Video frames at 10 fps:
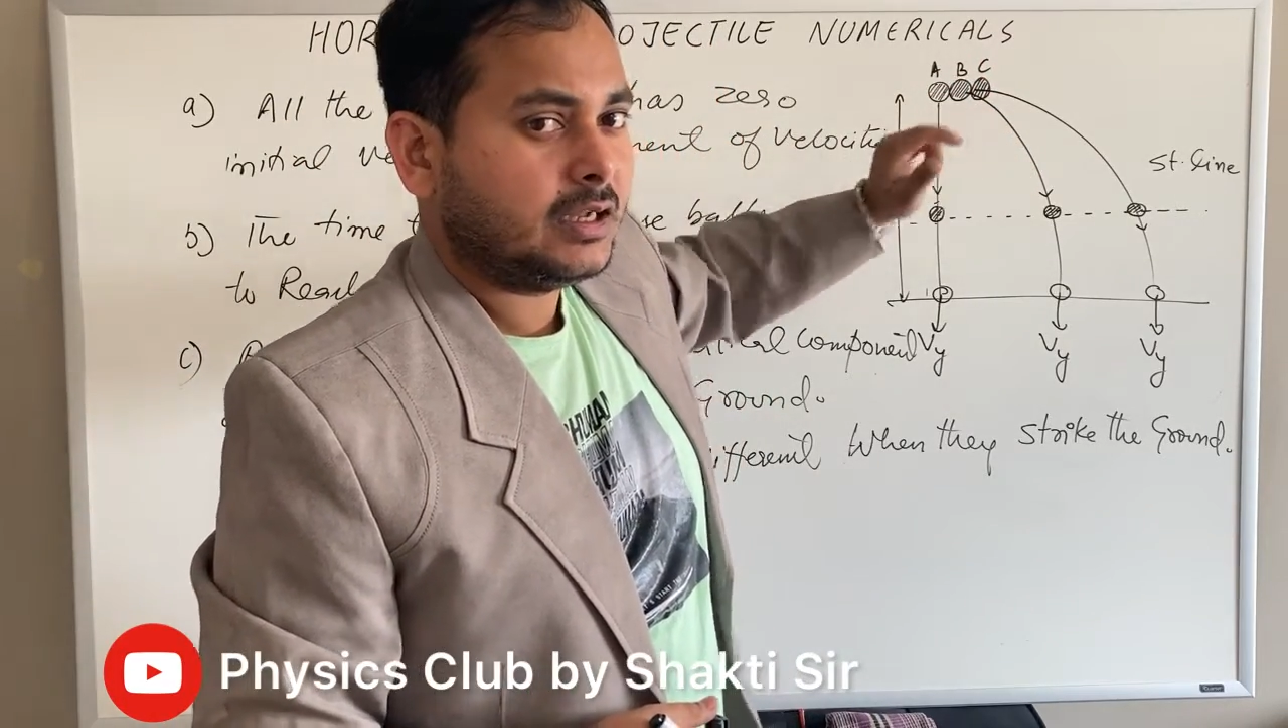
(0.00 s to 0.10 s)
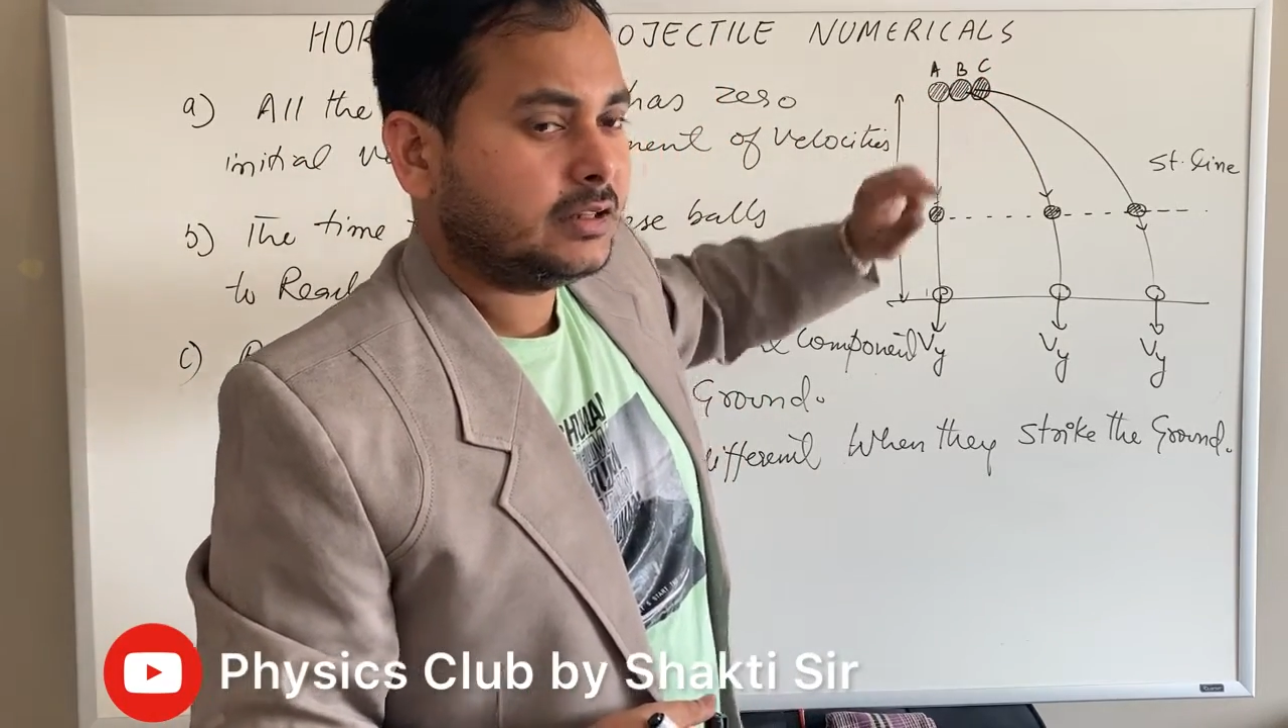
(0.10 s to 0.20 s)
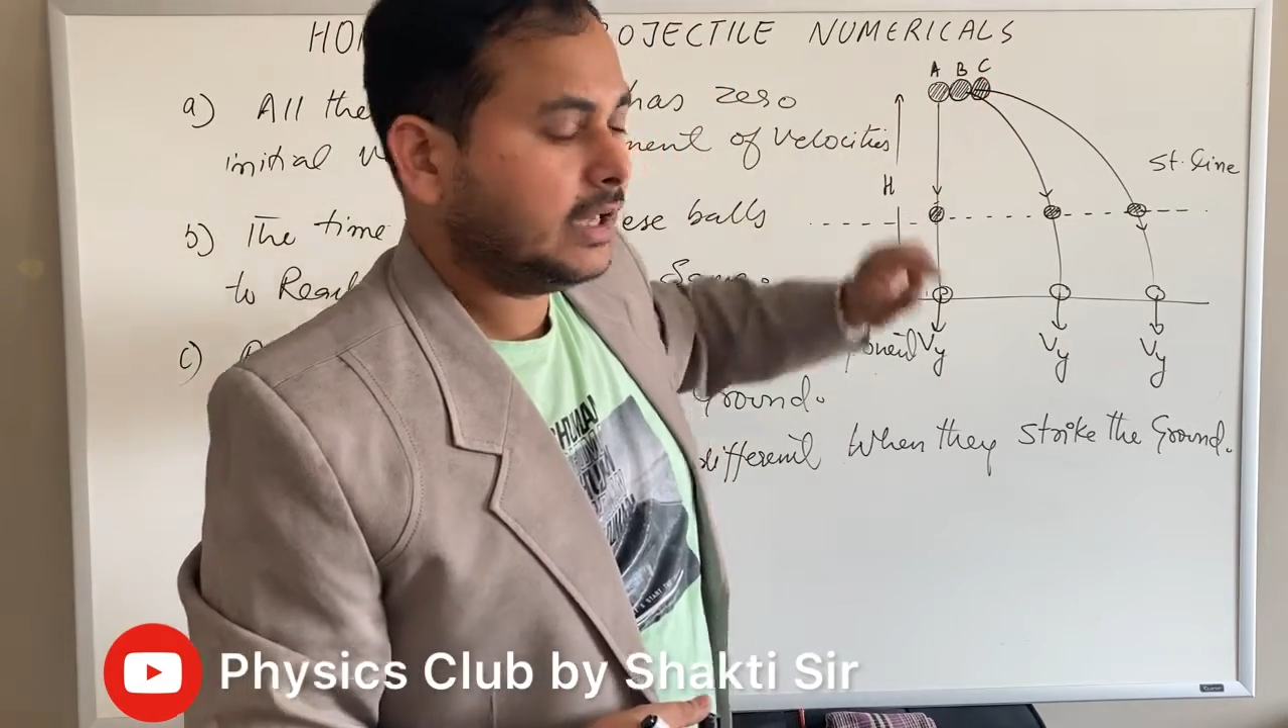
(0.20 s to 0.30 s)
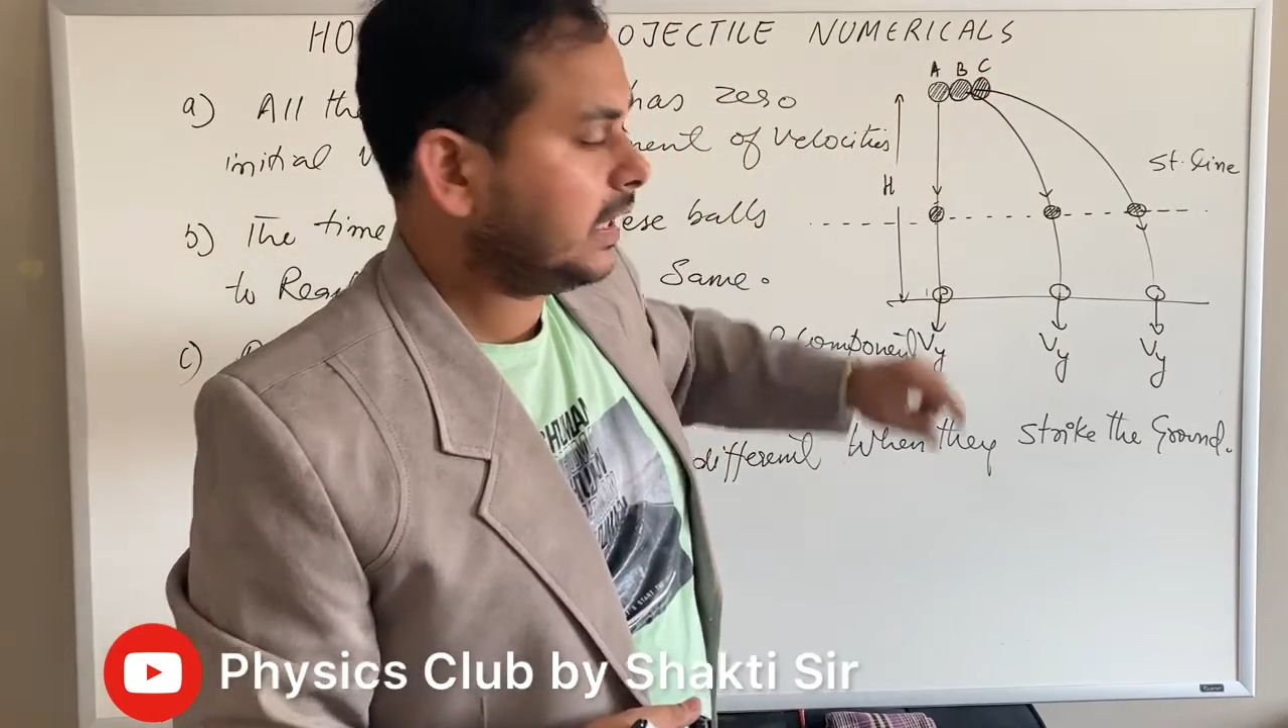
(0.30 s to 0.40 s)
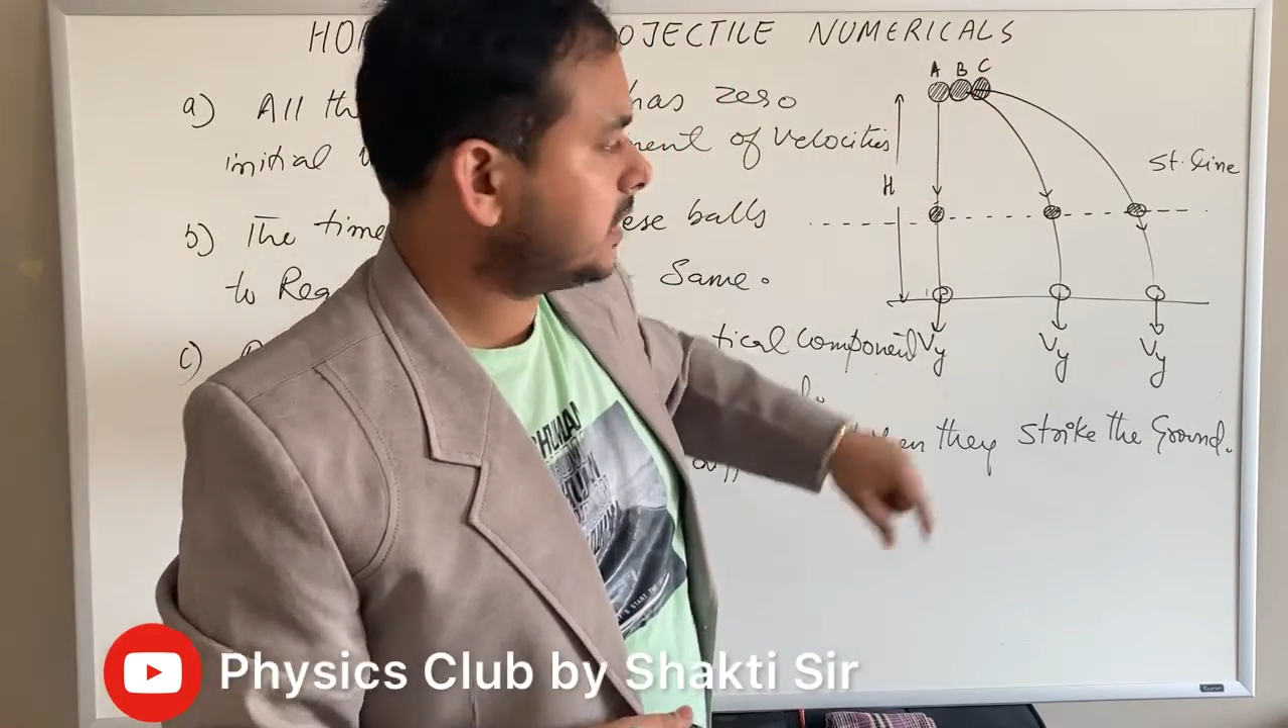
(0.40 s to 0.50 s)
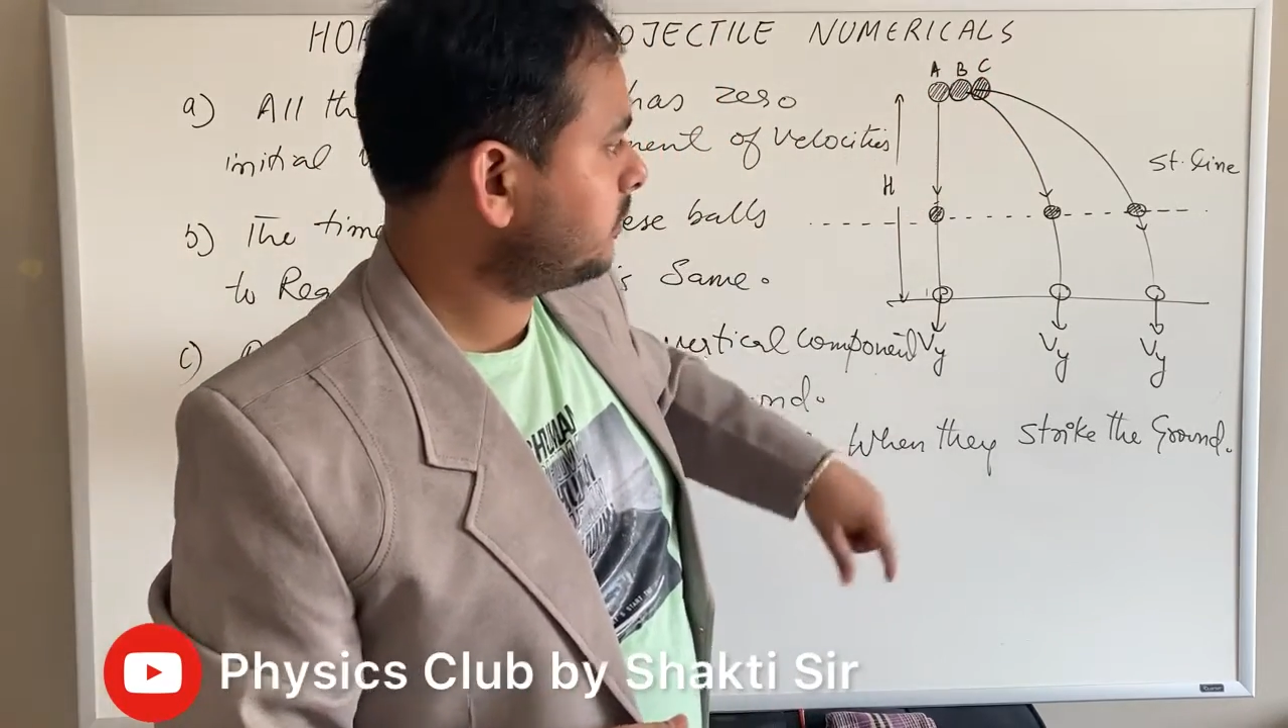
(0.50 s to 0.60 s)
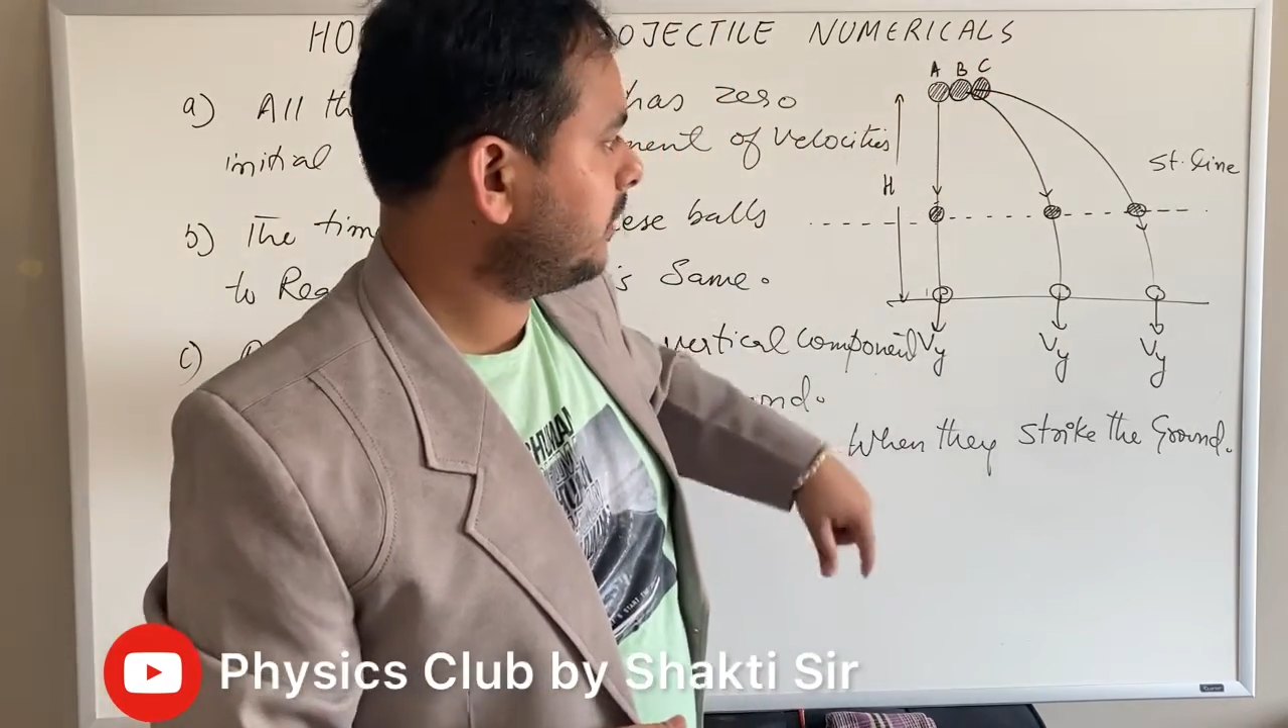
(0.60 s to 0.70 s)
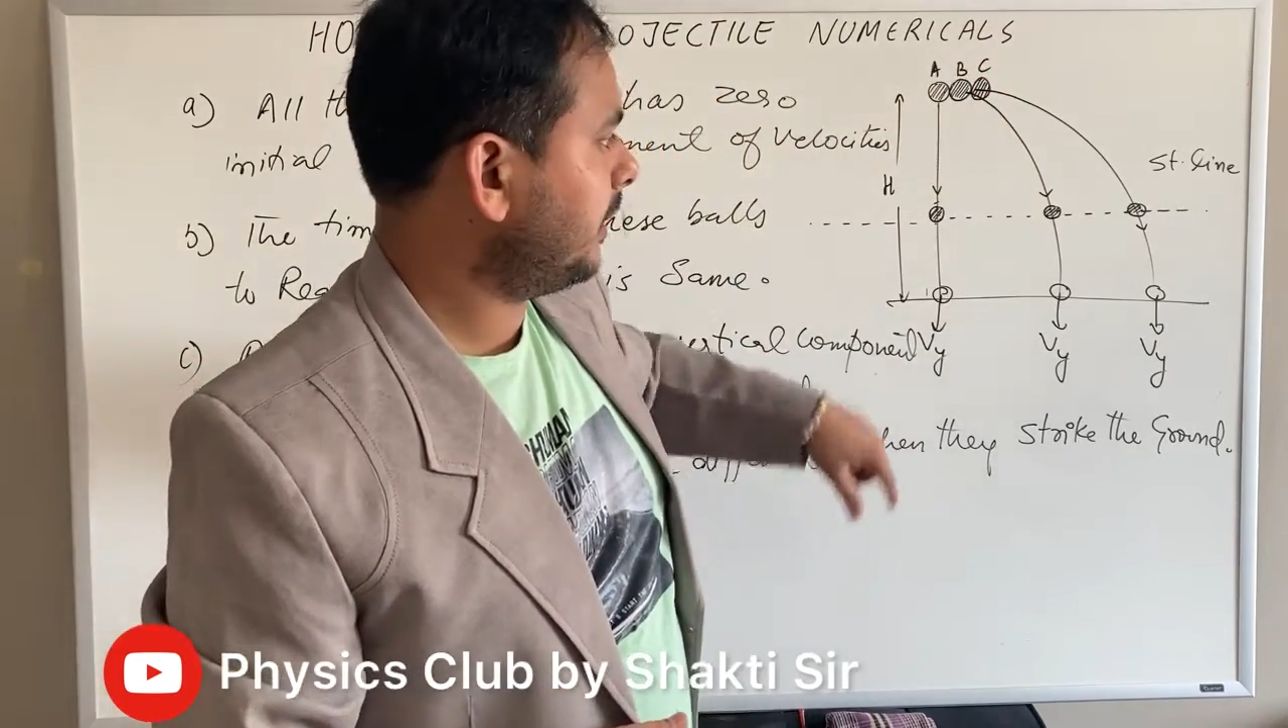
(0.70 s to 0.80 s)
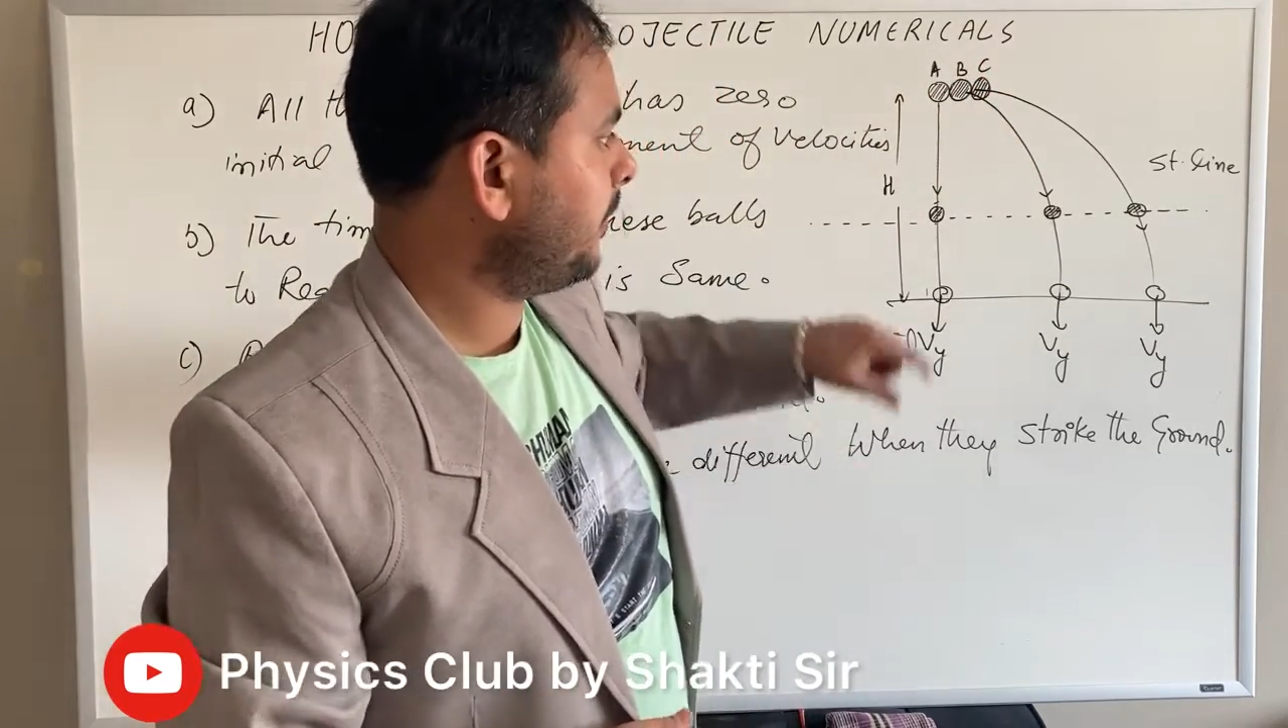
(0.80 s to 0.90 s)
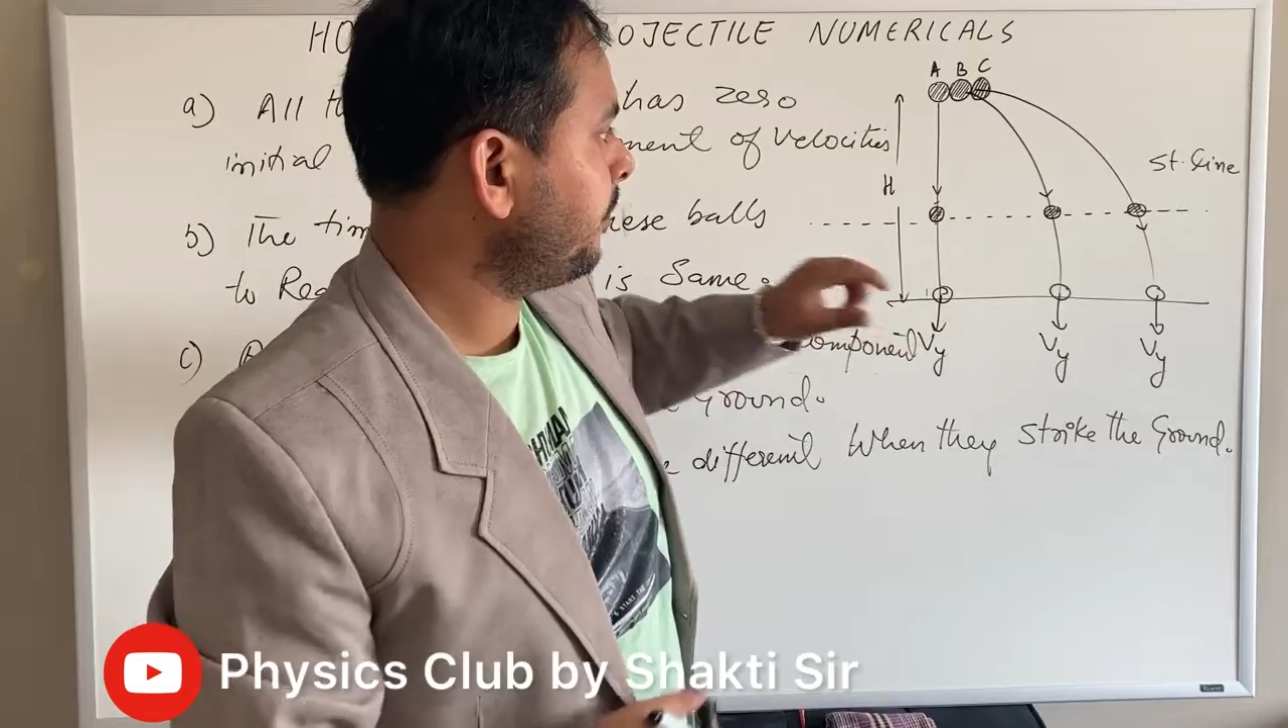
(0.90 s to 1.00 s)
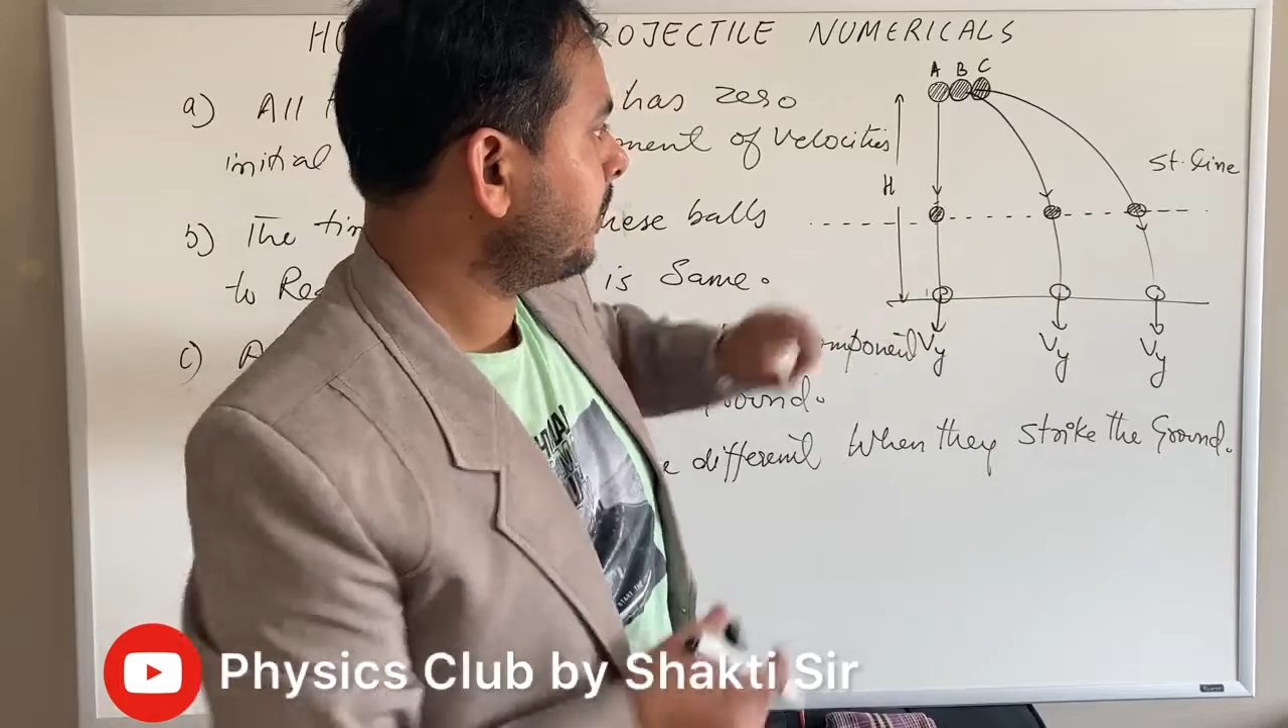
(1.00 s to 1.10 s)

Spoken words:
That's why